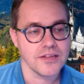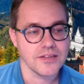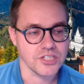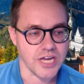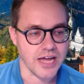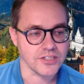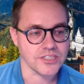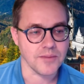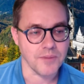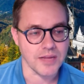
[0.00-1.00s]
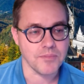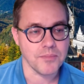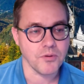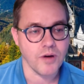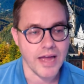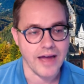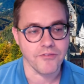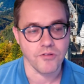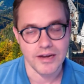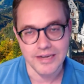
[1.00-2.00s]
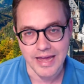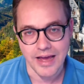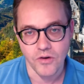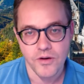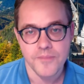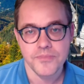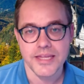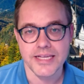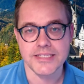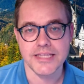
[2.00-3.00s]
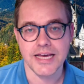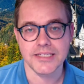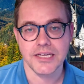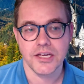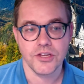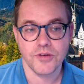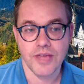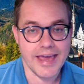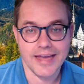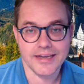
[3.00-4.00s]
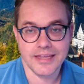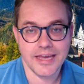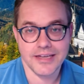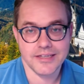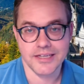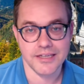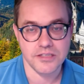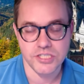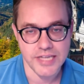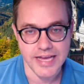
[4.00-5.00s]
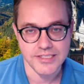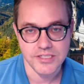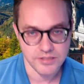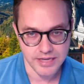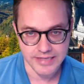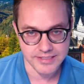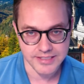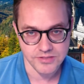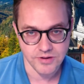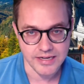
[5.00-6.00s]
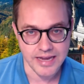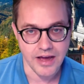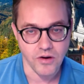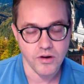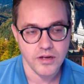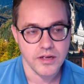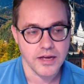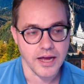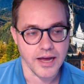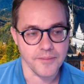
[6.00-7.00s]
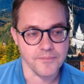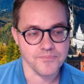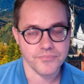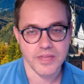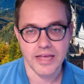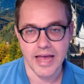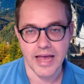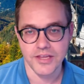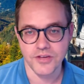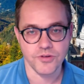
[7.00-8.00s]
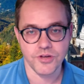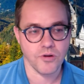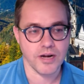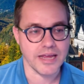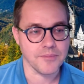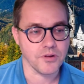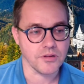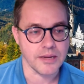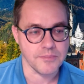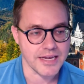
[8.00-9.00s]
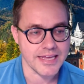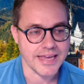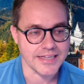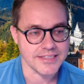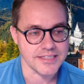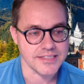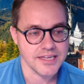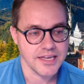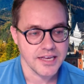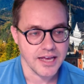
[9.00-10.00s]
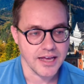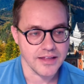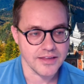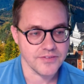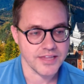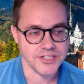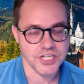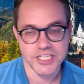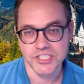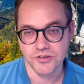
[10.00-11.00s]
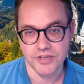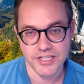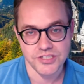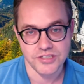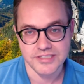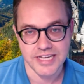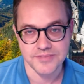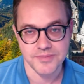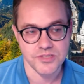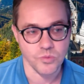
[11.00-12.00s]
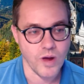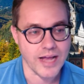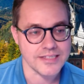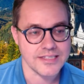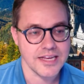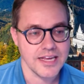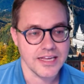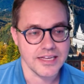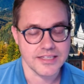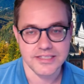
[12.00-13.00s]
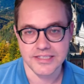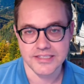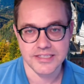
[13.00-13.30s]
The challenge that many people will have right now is that you can't get an English test as it is right now. Um, uh, you, you're unable, in many cases, uh, even the educational credential assessments, W E S, is, is,